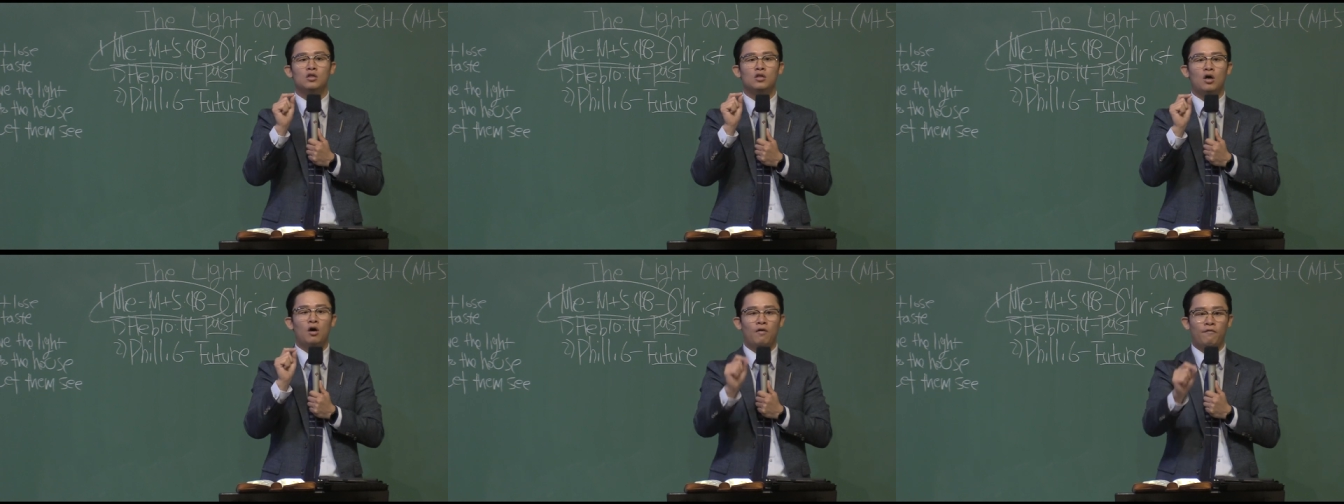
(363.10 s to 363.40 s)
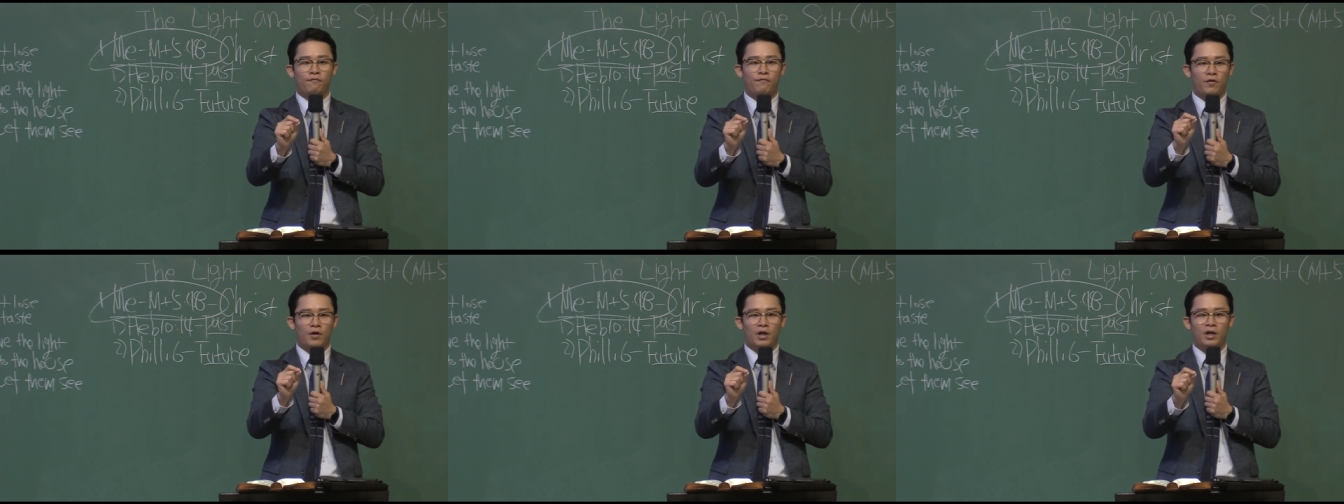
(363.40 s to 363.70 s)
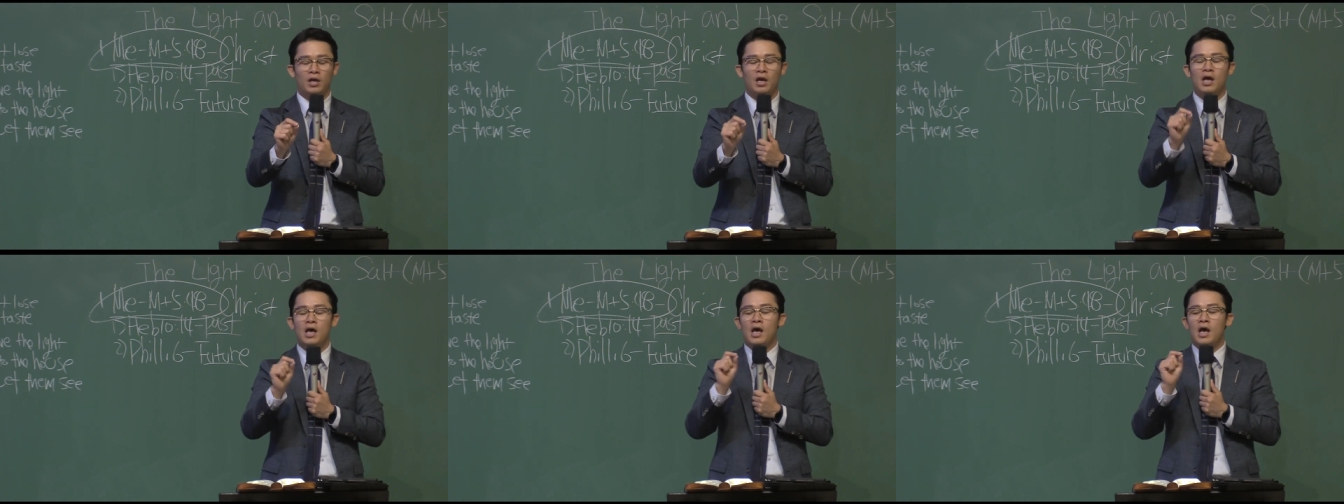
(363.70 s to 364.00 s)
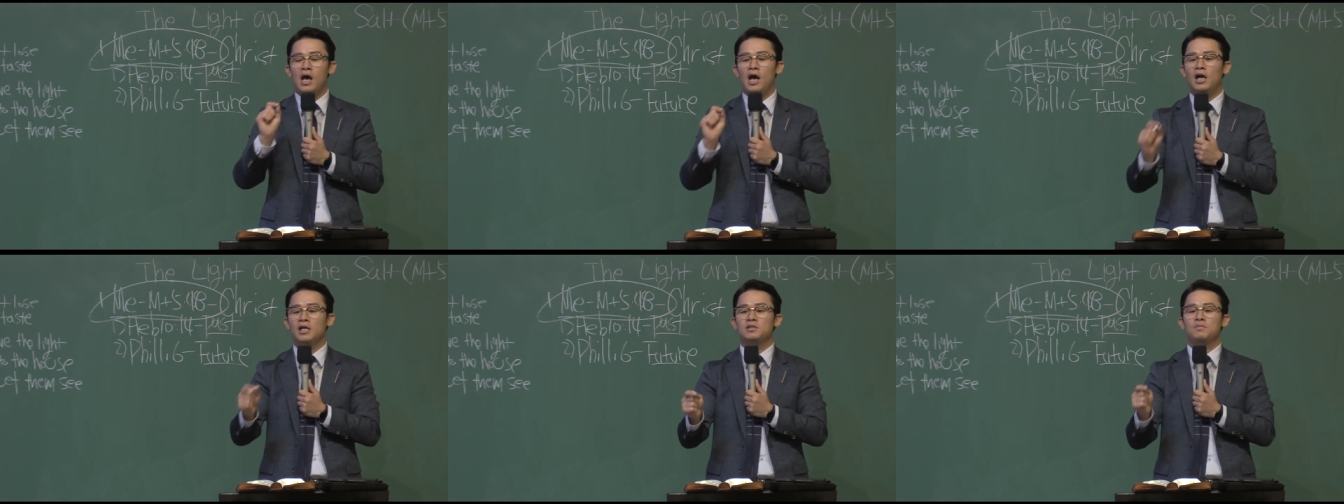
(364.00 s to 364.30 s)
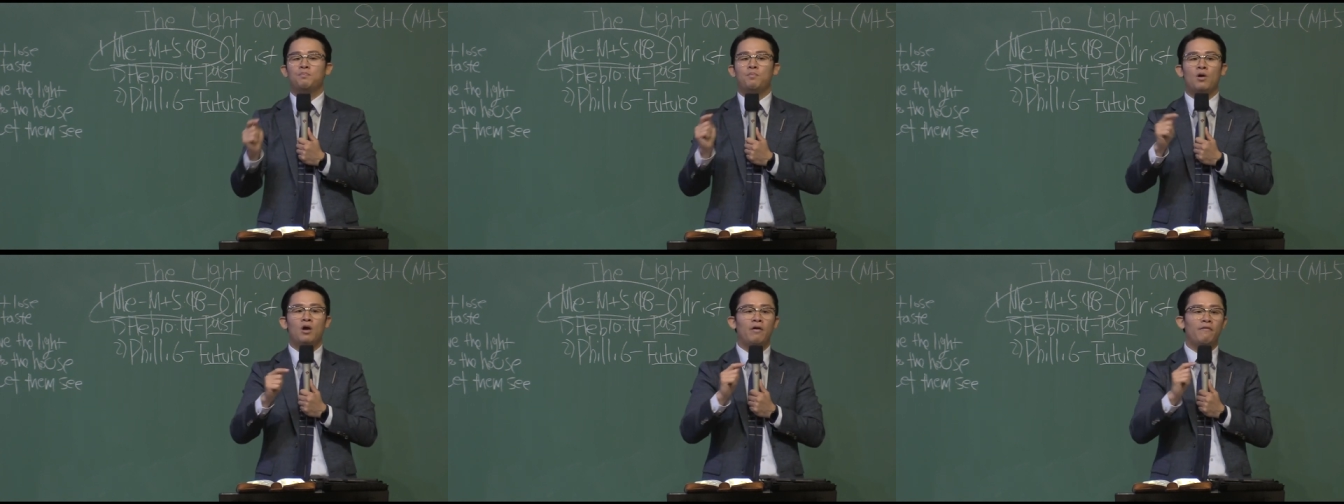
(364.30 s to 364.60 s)
offering has
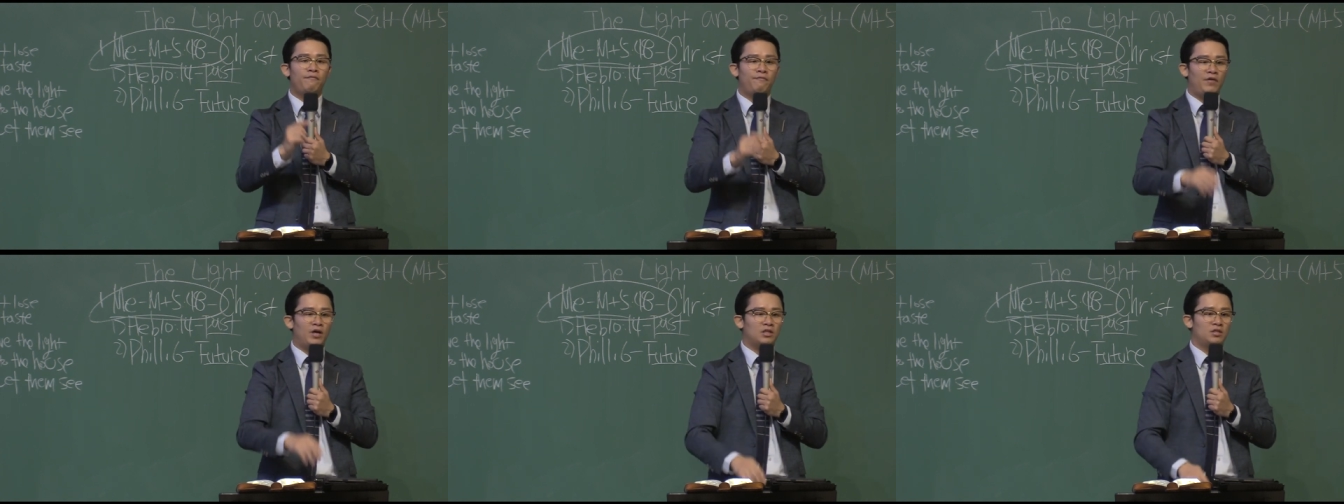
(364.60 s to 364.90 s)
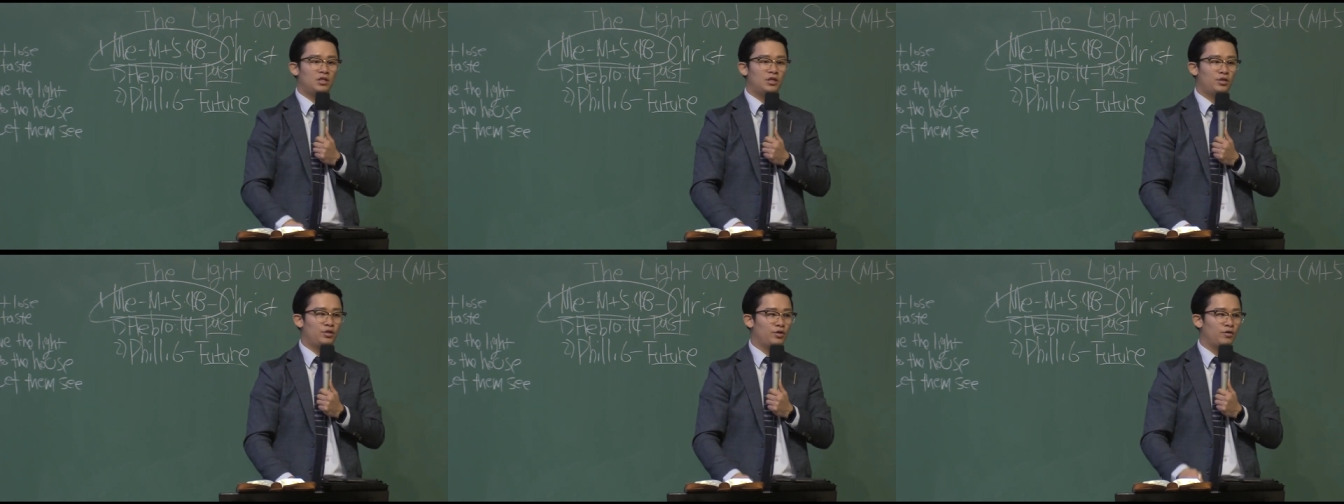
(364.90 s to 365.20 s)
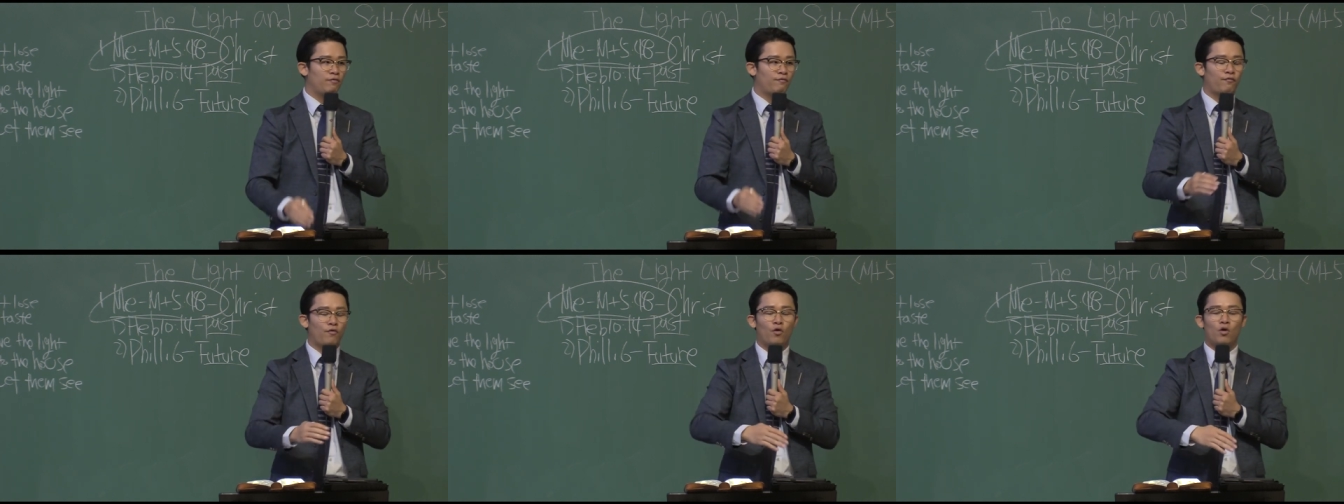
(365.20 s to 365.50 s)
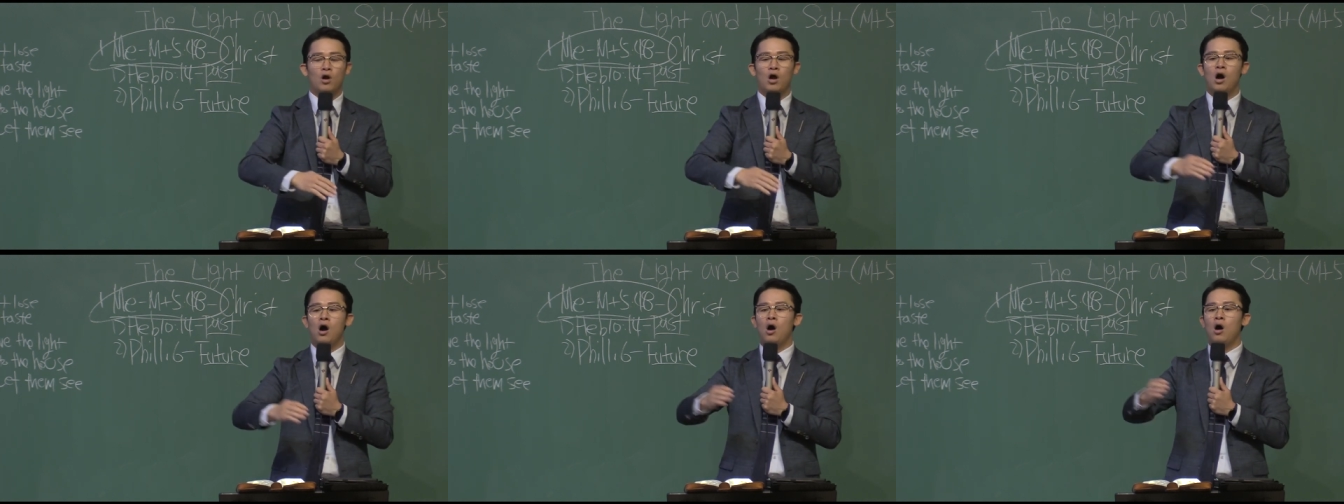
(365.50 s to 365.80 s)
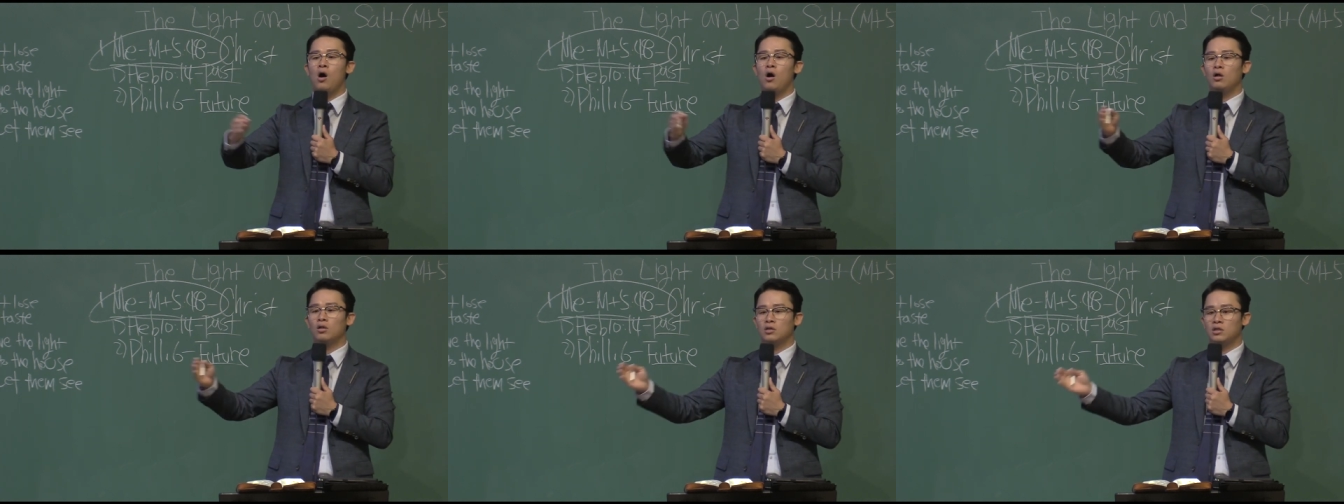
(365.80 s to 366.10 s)
perfected you for
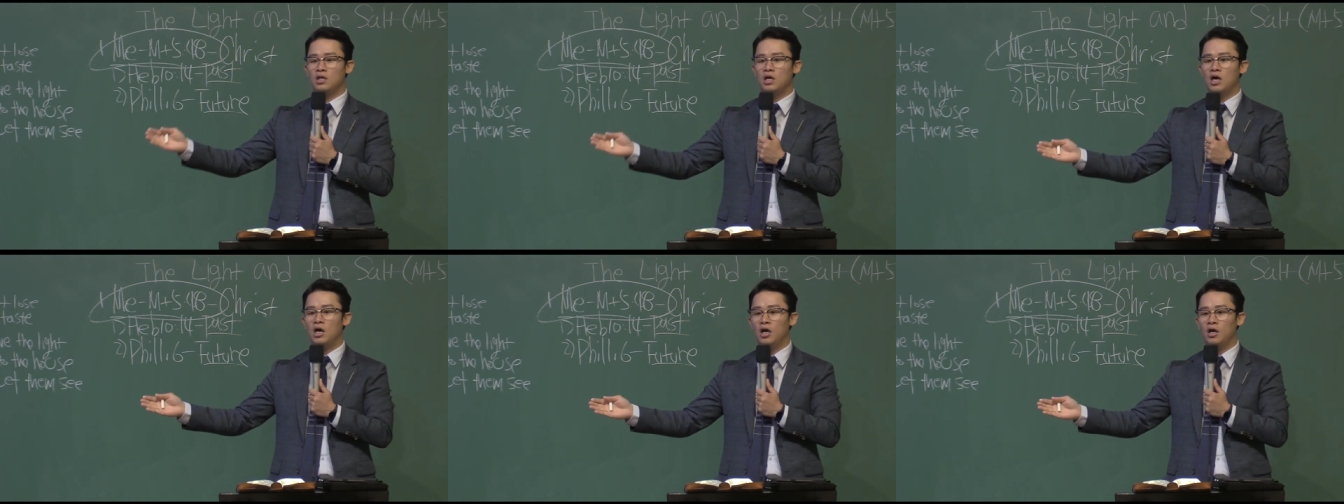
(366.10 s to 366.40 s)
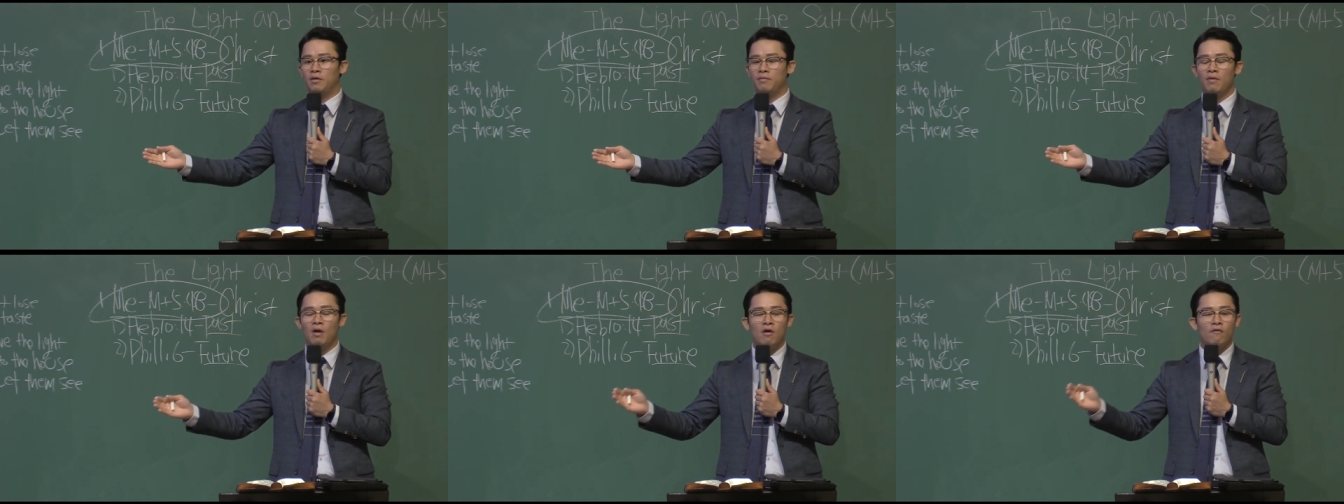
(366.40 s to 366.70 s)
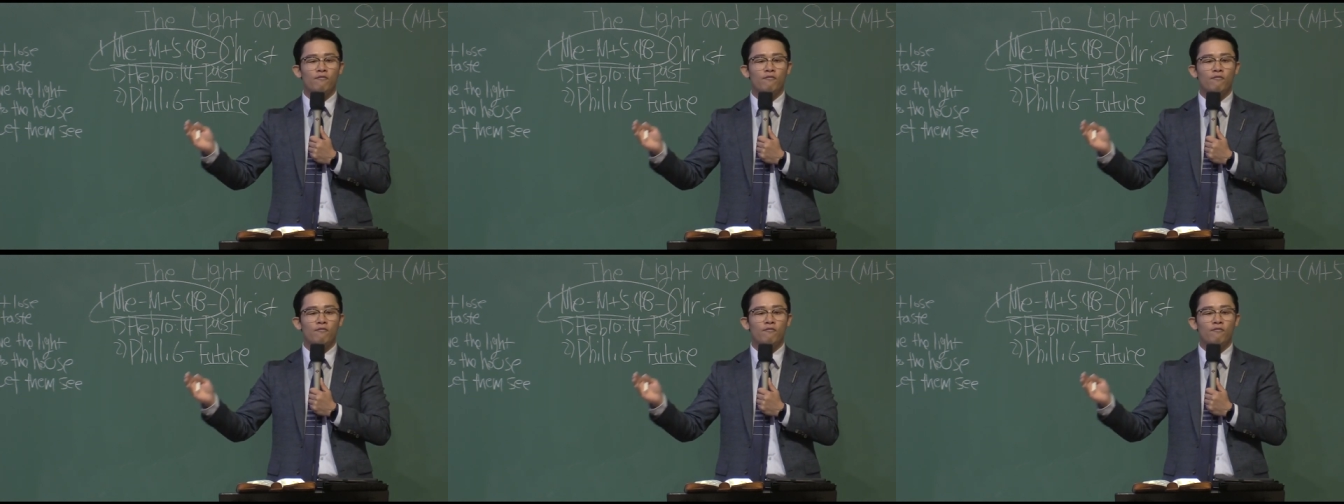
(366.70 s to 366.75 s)
all time